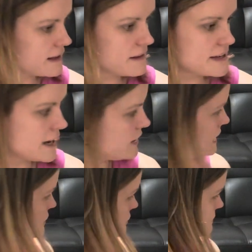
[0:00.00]
Now I
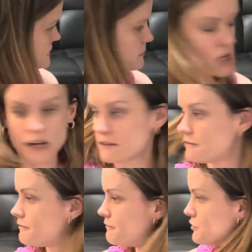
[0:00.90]
need some kind of
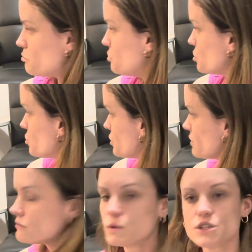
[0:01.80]
footboard,
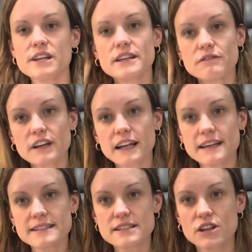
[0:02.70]
which I didn't
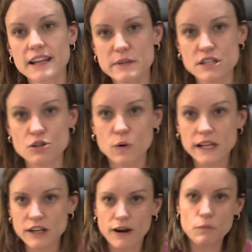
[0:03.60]
realize. So let me just quickly
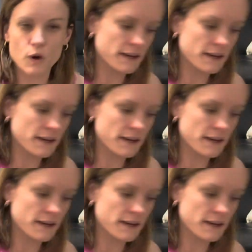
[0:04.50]
grab one.